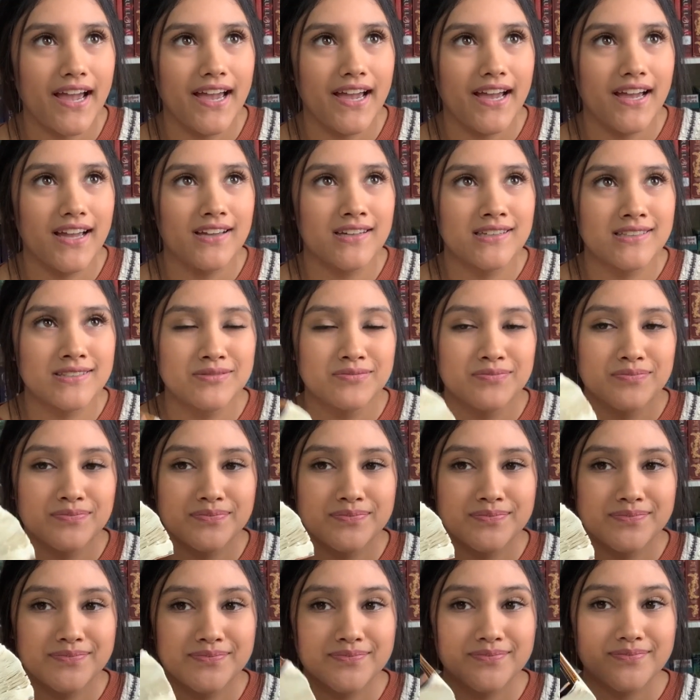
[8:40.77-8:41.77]
and
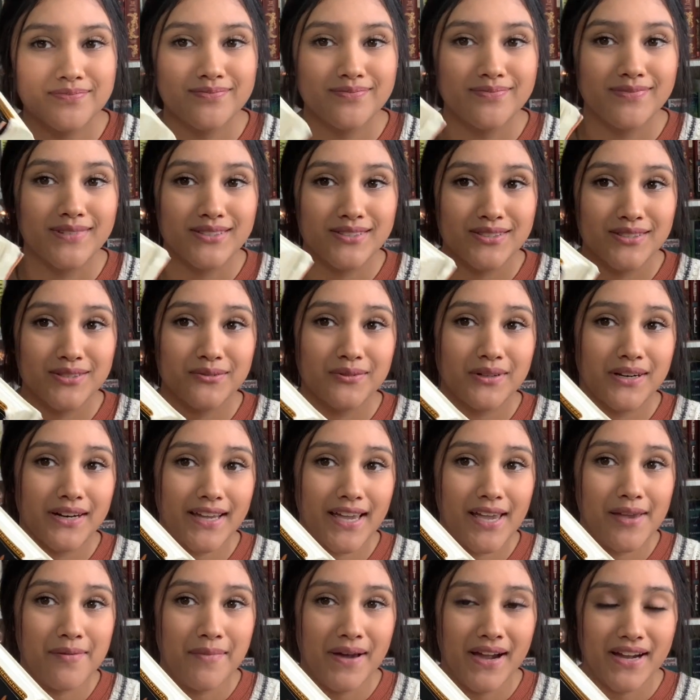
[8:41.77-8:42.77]
this is what I
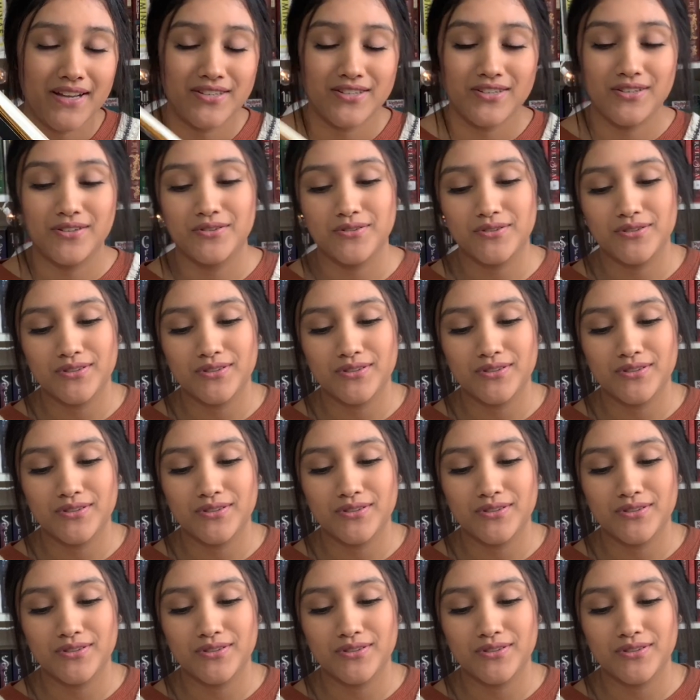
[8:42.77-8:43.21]
came back to.